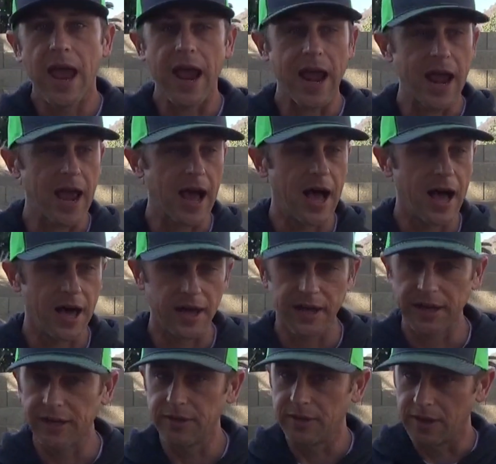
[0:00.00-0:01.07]

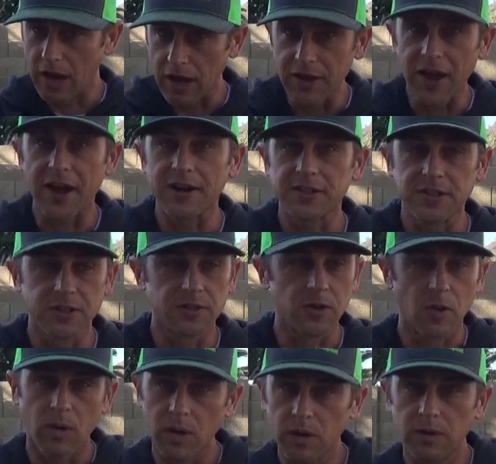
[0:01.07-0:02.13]
and unlocks the
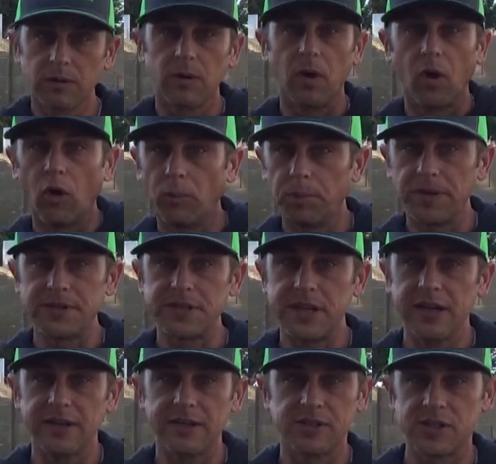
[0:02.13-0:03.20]
door, opens
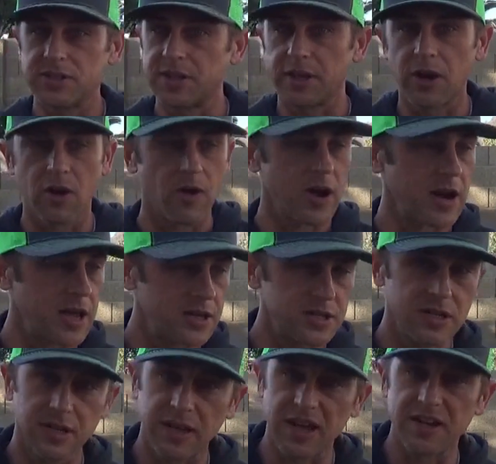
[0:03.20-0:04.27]
it, and just like a great
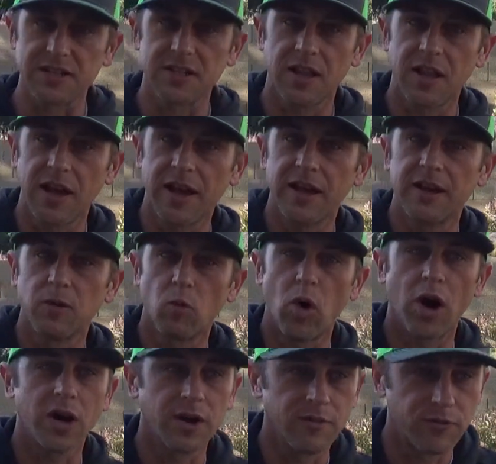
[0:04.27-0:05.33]
agent, let his client
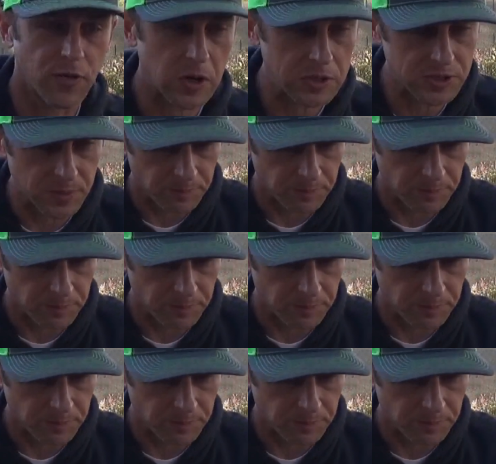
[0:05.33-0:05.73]
walk in first.